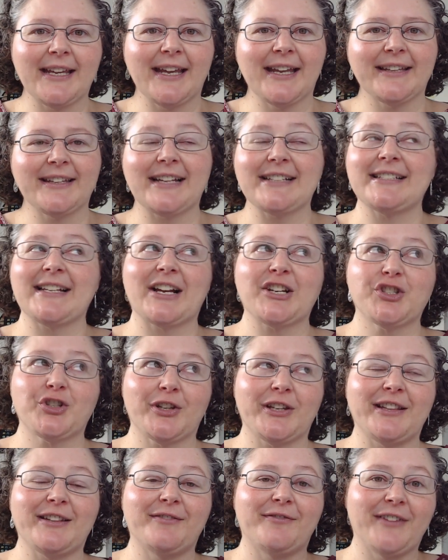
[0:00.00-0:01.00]
And that's
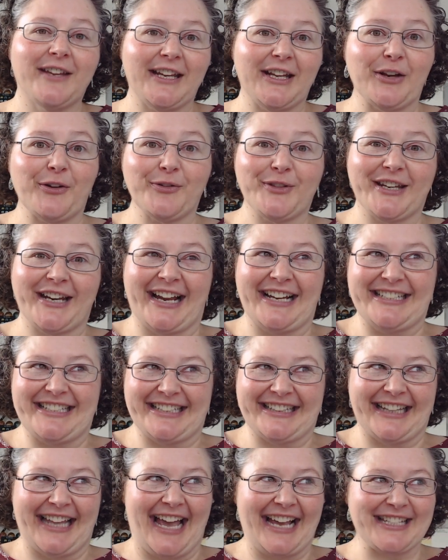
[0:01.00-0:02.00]
actually the video that I
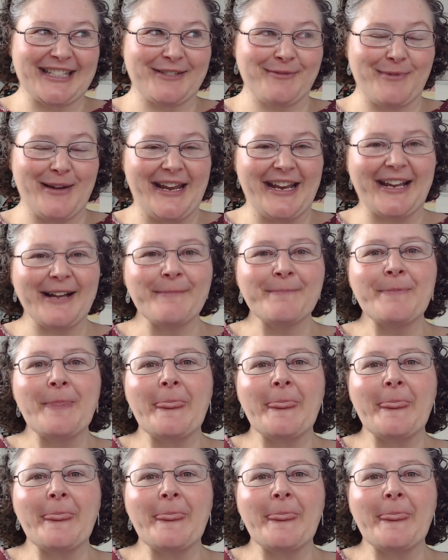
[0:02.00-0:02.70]
did last week,